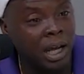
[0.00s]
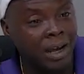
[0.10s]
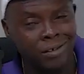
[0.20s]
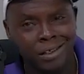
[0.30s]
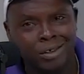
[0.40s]
think
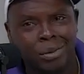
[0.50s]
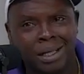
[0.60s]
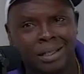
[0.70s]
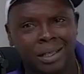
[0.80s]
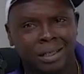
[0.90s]
nobody think
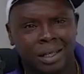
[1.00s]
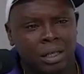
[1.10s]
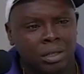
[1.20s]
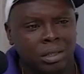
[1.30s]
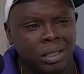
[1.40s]

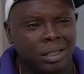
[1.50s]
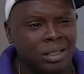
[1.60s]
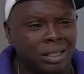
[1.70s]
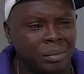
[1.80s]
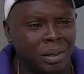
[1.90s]
Tennessee
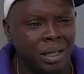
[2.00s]
back.